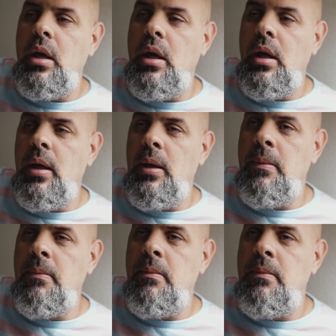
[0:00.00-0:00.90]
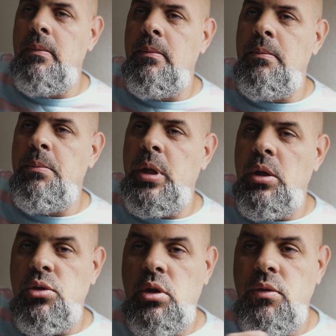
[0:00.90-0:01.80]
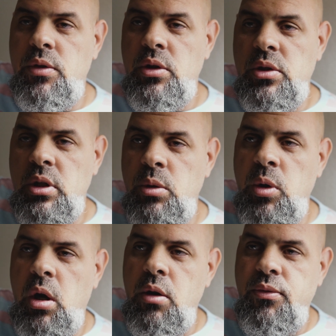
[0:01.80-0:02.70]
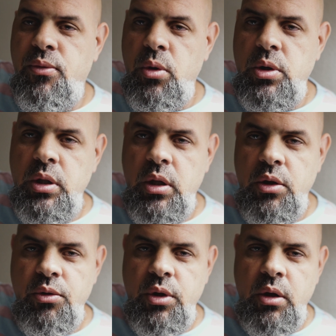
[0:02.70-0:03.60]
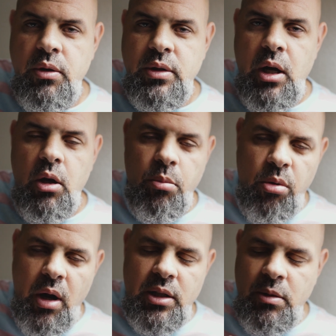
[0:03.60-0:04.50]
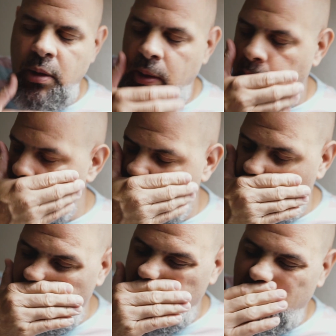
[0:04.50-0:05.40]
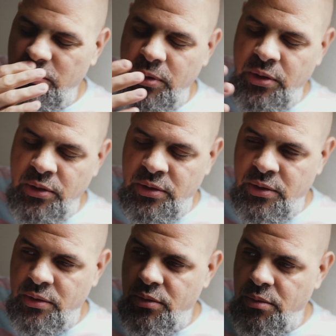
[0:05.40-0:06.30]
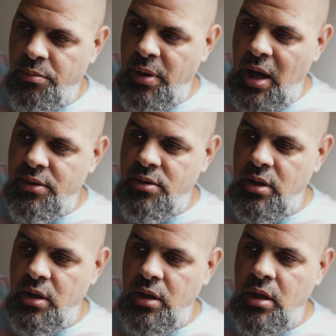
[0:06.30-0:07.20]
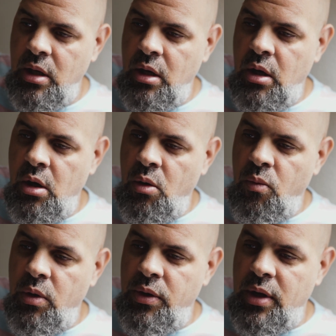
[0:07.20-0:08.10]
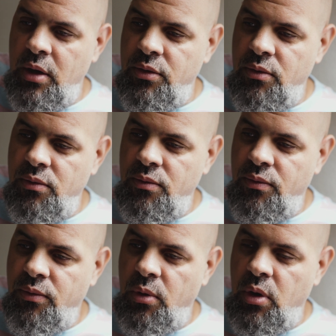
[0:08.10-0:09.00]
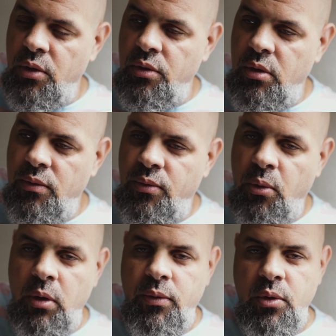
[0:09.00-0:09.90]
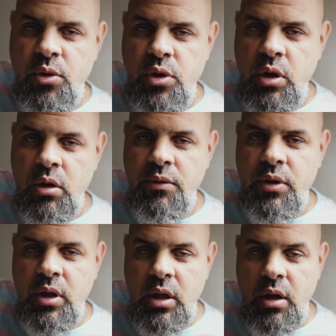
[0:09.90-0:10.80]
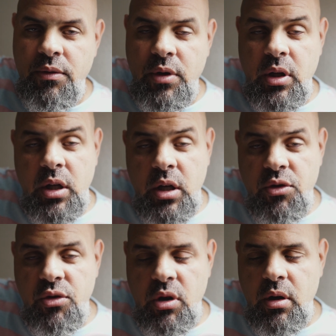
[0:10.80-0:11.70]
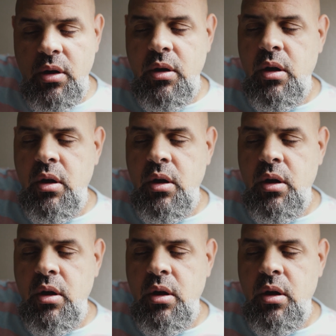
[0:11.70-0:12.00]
But also conversely, we are 1,400 years out approximately, right? We just passed the 1,441st year of the Hijrah.